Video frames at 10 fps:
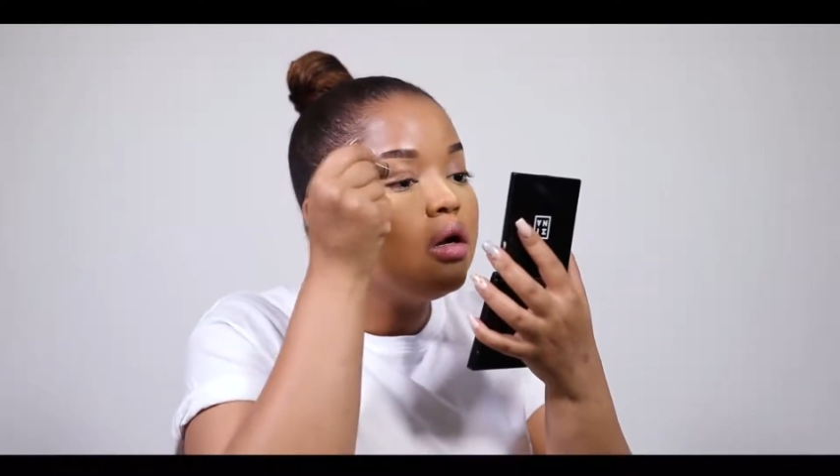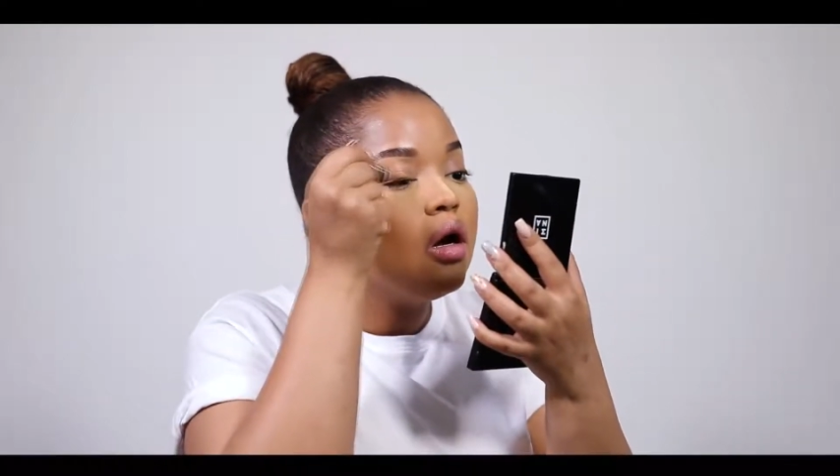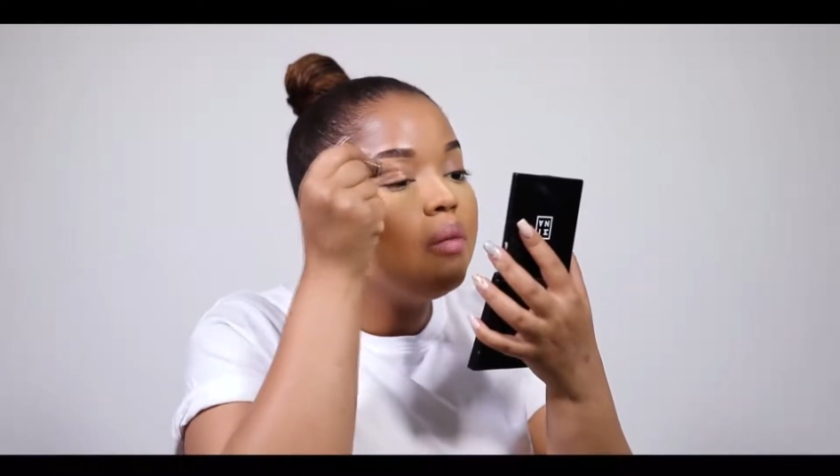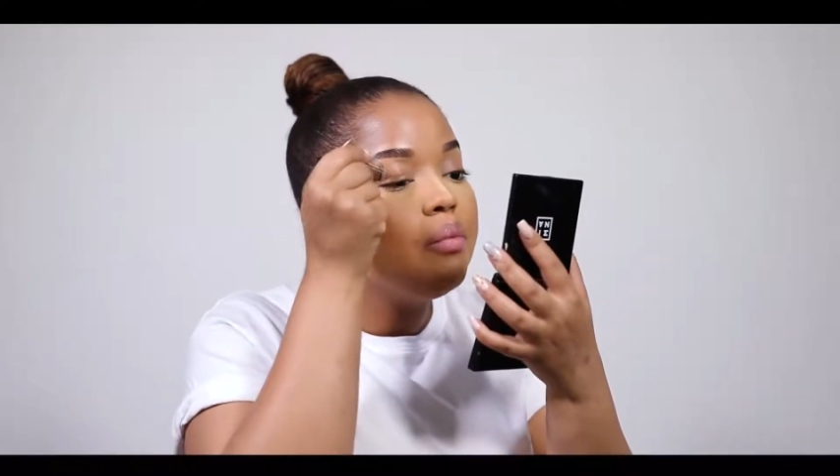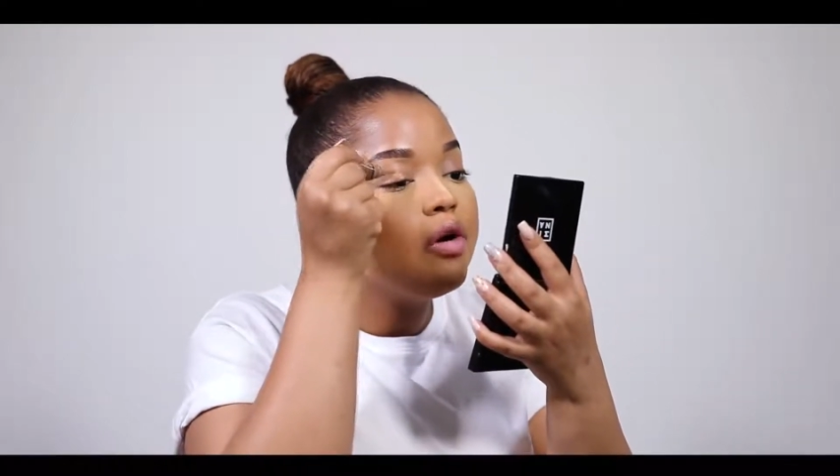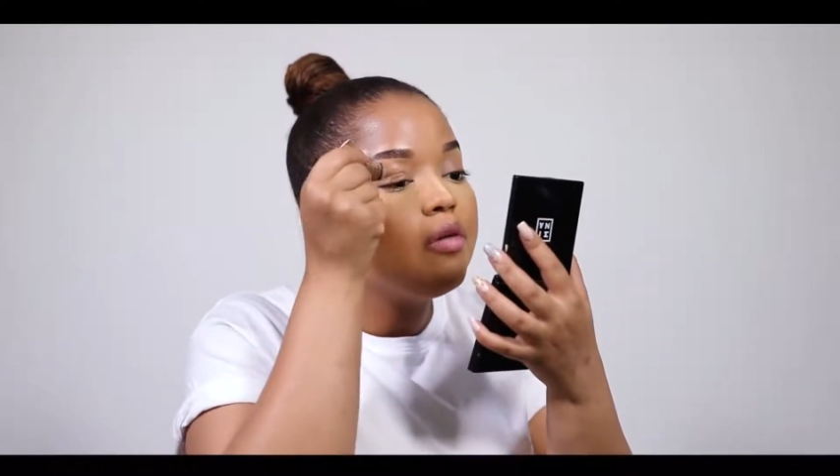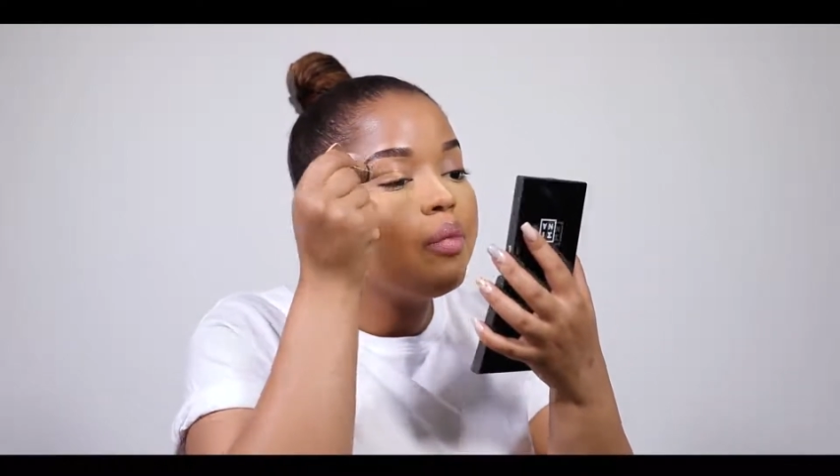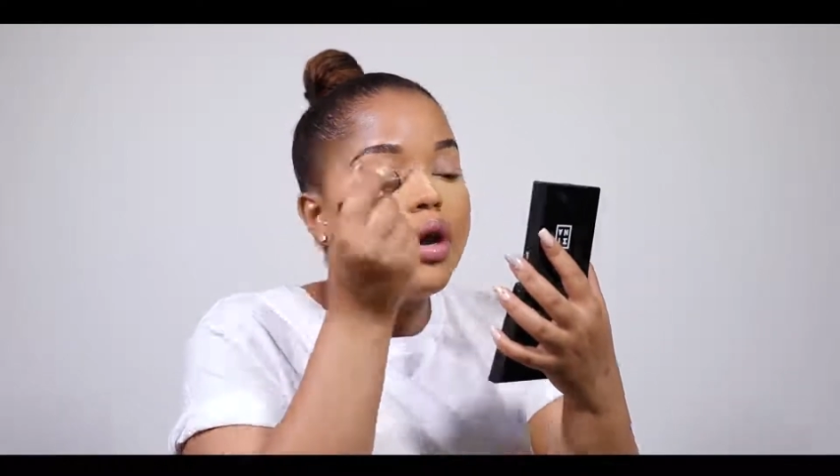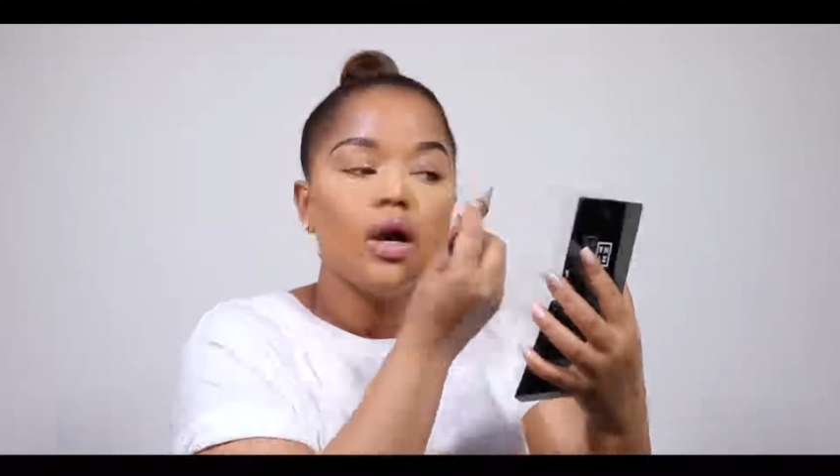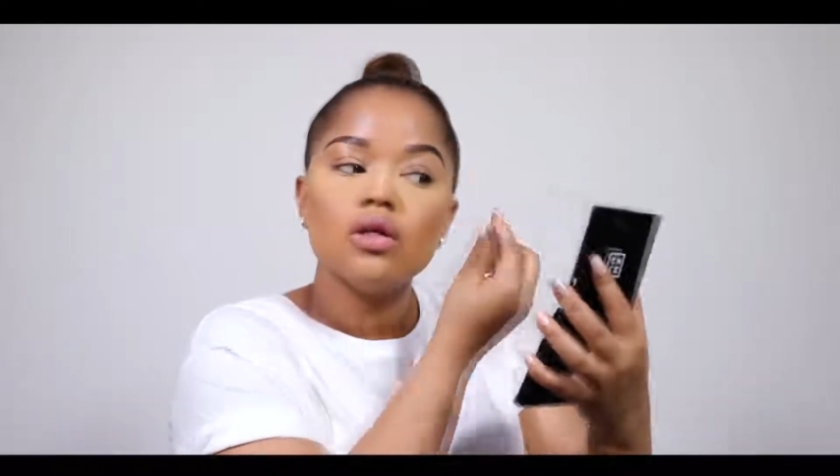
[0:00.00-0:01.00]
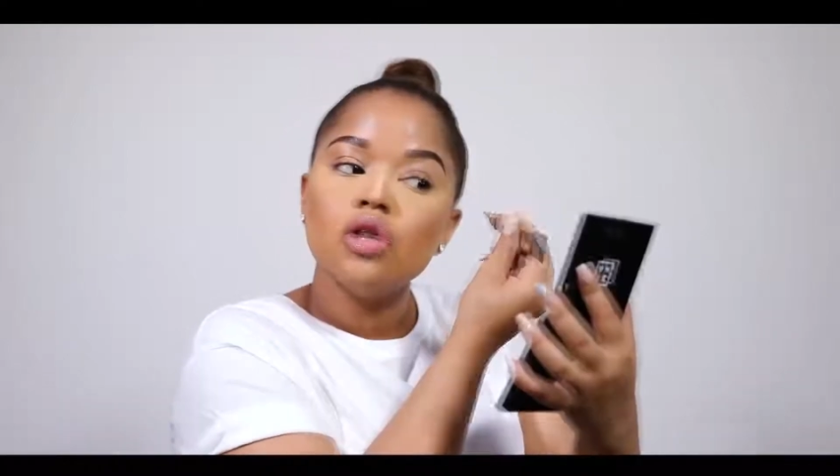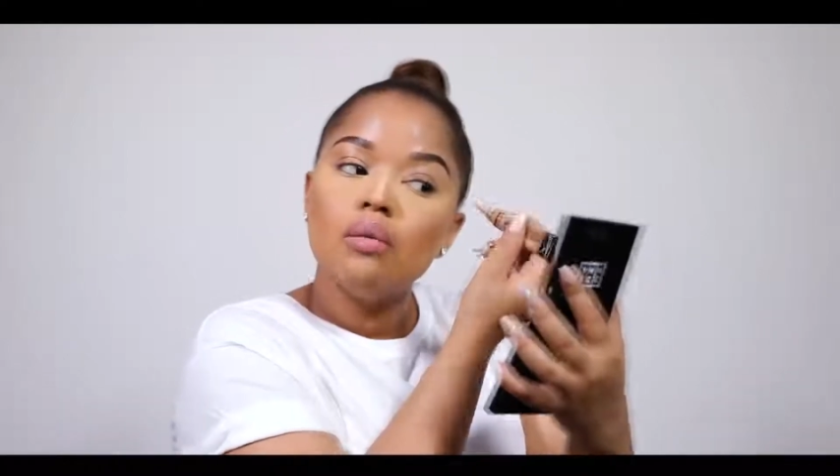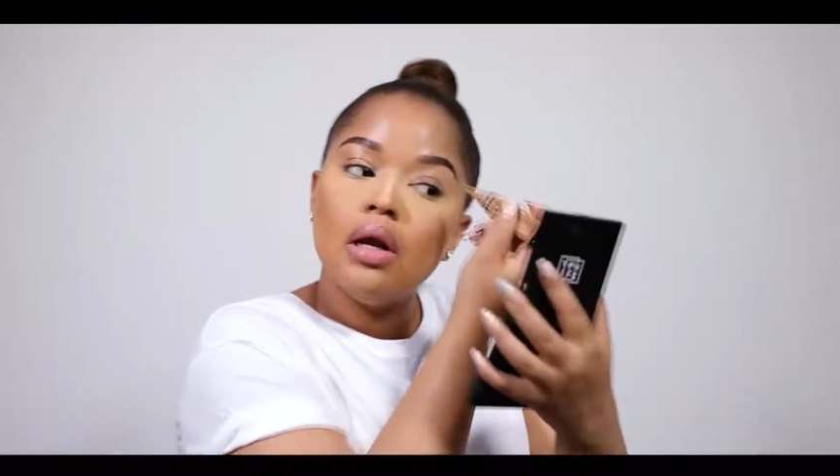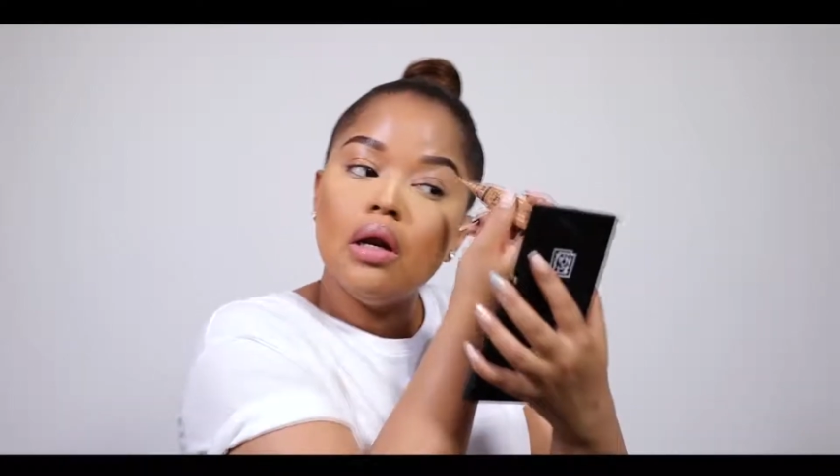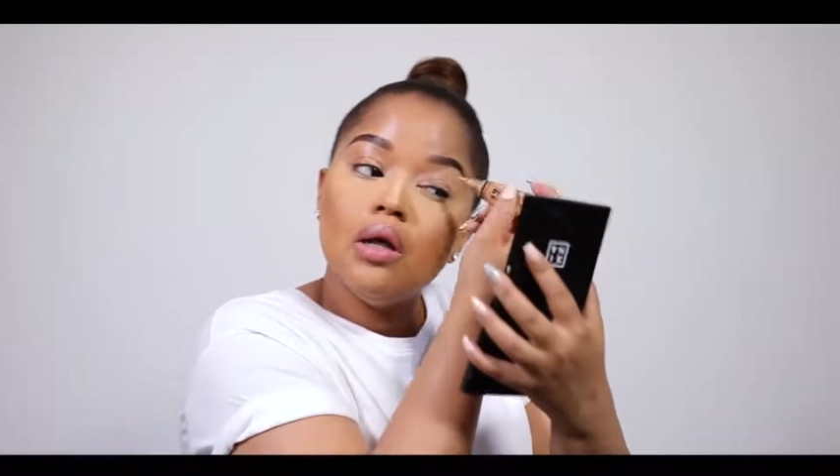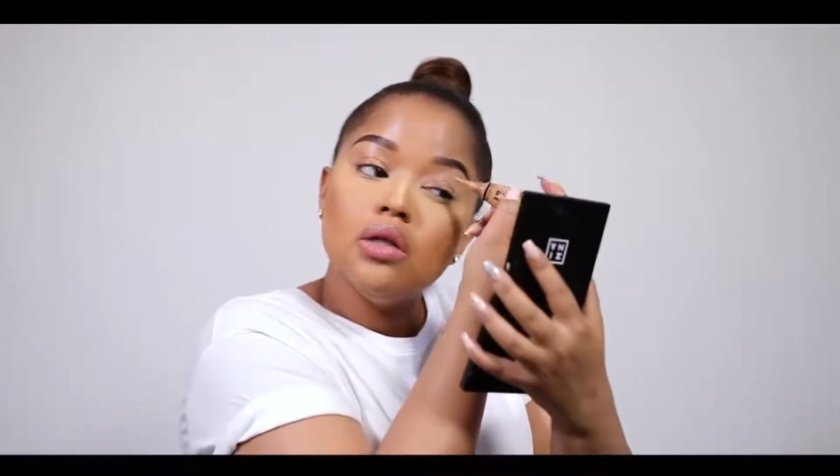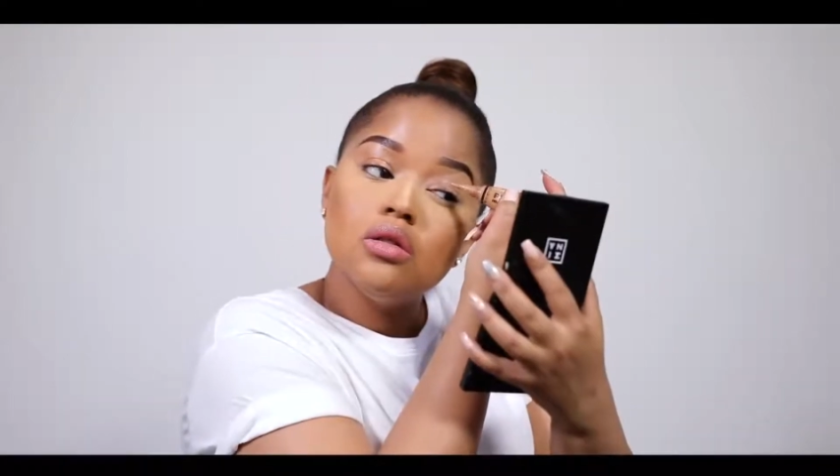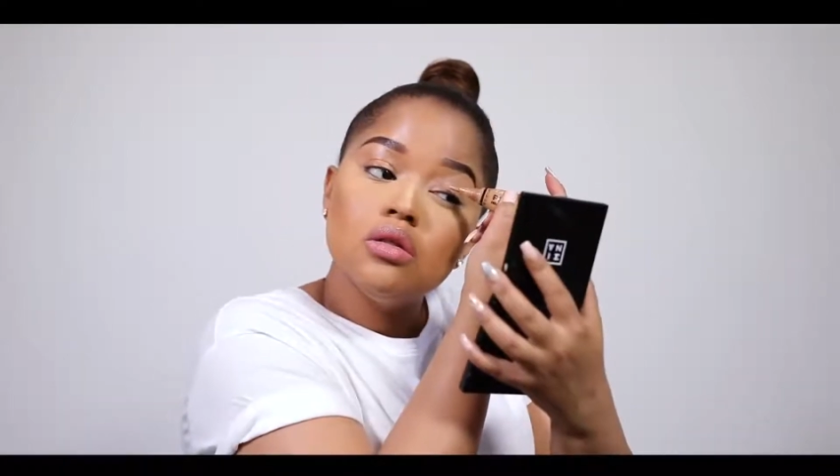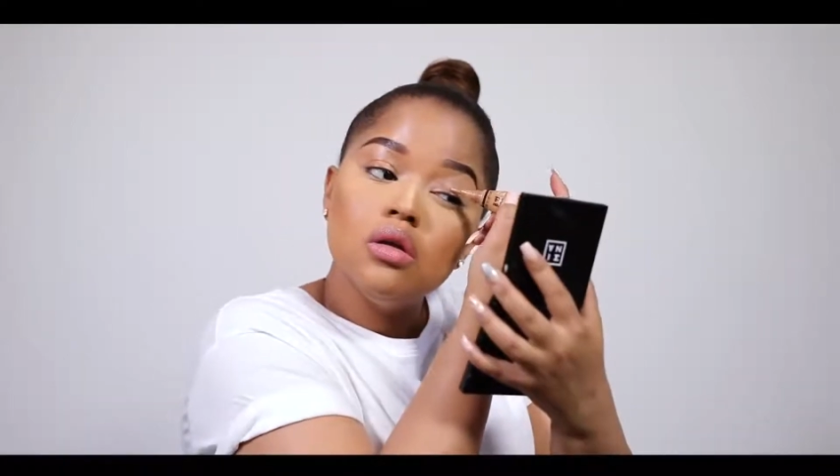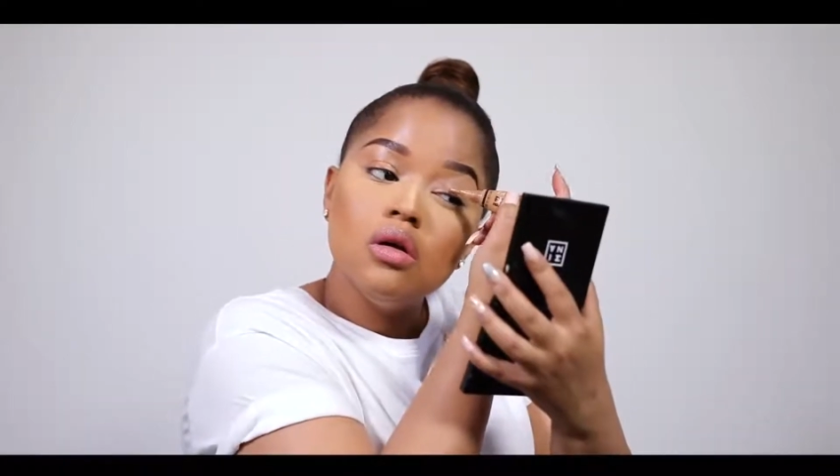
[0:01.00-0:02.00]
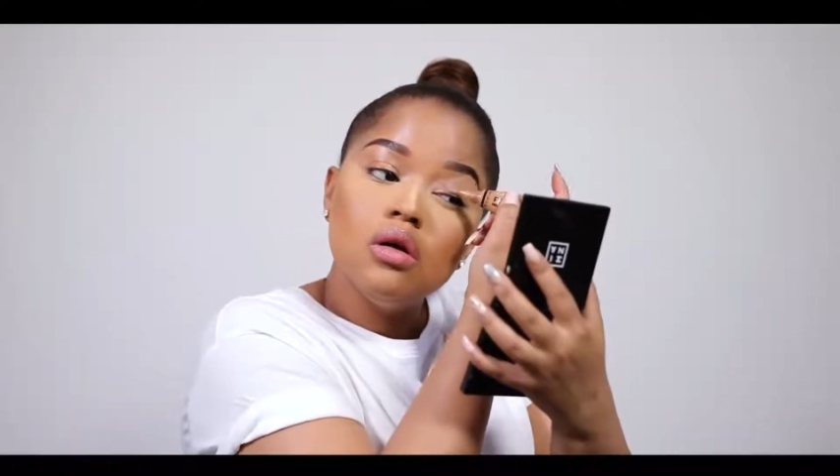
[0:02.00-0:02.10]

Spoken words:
a bit of product on my lids,